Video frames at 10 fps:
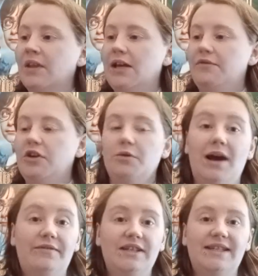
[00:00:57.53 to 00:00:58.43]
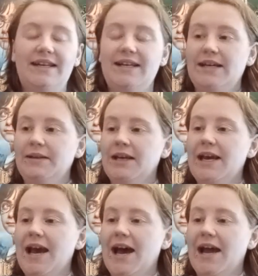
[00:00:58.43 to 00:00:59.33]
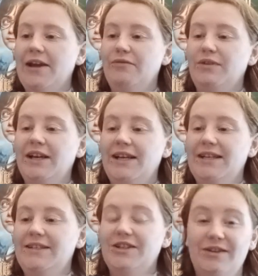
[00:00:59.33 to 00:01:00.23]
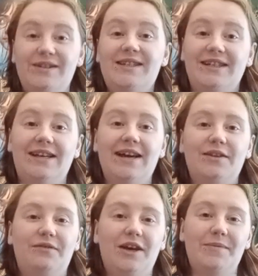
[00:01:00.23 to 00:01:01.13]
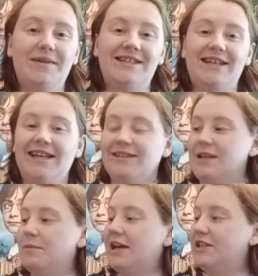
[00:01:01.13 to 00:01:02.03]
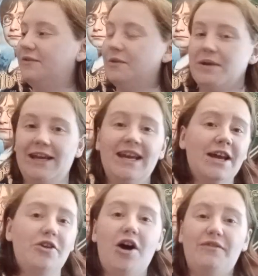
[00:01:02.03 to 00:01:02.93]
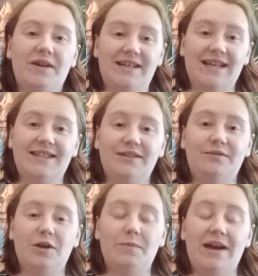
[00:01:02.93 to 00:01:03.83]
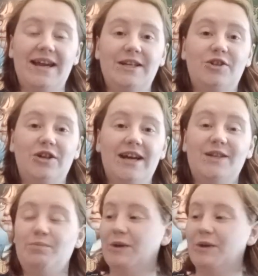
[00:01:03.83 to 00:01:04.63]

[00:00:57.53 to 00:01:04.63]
If you haven't seen it, I really do still like the film. It's a guilty pleasure for me. Not a fantastic film by any stretch,